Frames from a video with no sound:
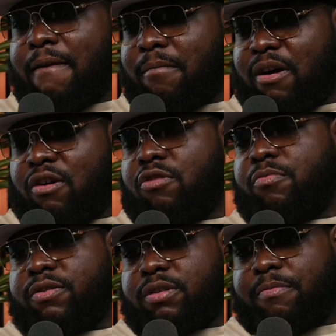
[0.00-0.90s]
My homeboy
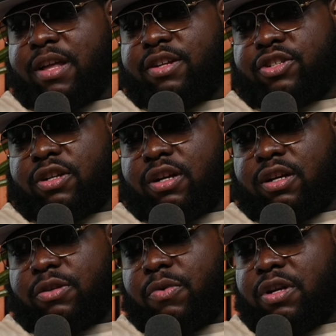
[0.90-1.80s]
was a manager at uh, the
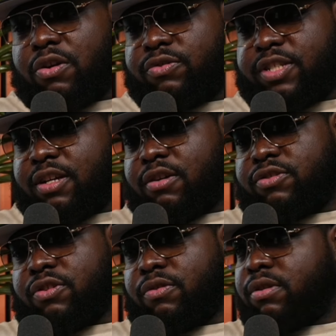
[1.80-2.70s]
One Hotel. You, so, met, you